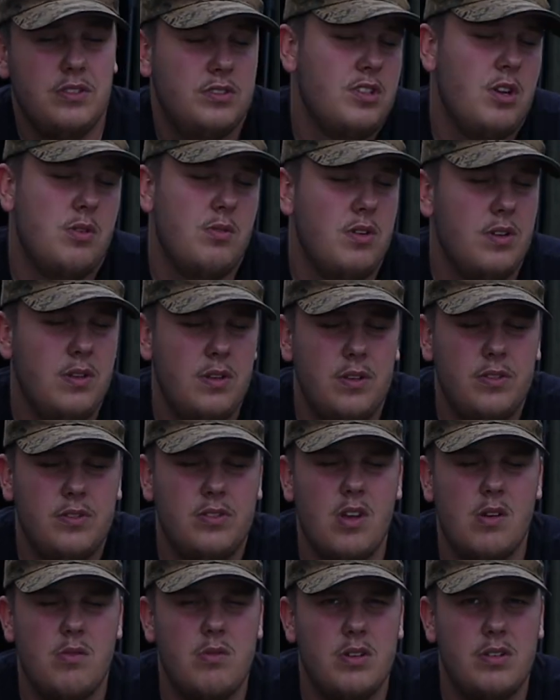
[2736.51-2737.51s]
and so
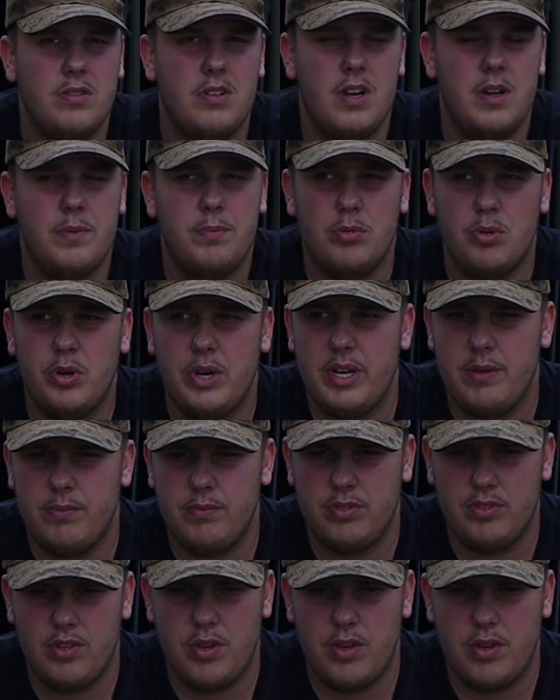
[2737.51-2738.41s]
are bream.